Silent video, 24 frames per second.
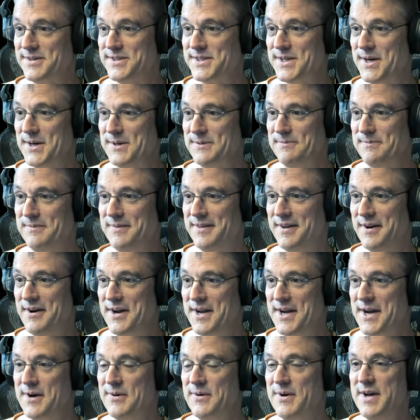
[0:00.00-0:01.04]
So there you
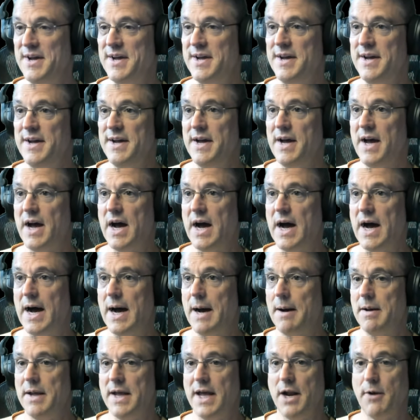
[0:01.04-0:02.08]
go.
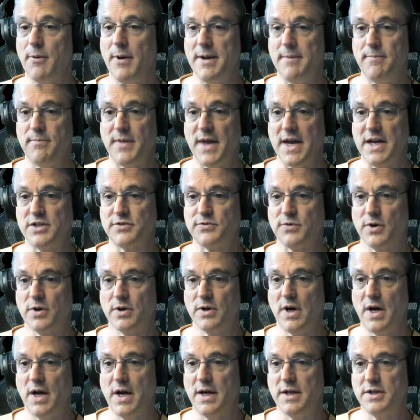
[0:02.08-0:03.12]
Uh, anyway, thanks
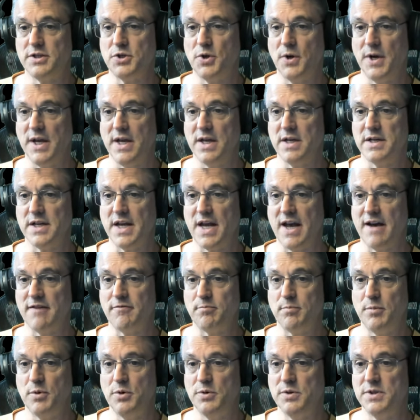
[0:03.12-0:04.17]
for uh, tuning in to
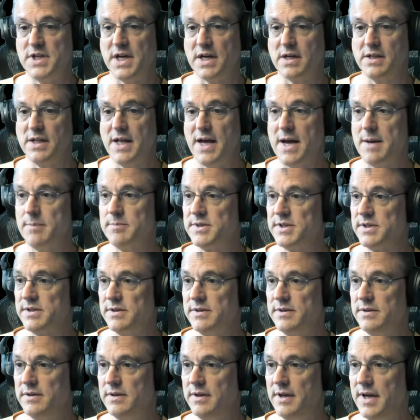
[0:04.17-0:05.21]
Halfmoon TechLabs,
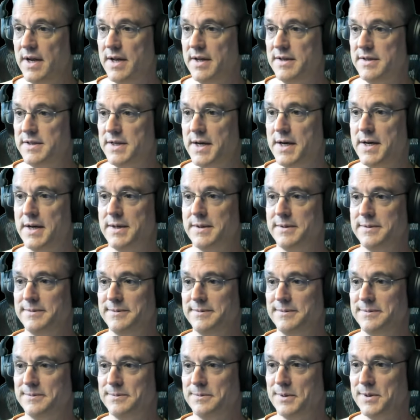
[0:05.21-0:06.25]
and uh,
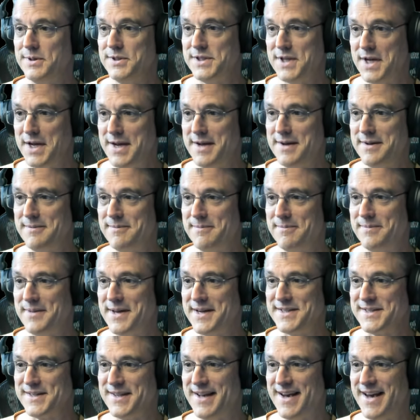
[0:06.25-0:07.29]
we'll see you.
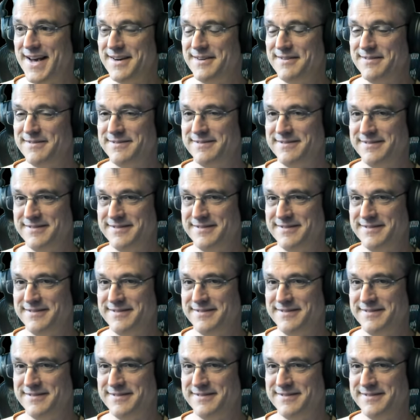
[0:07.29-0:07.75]
Thanks a lot.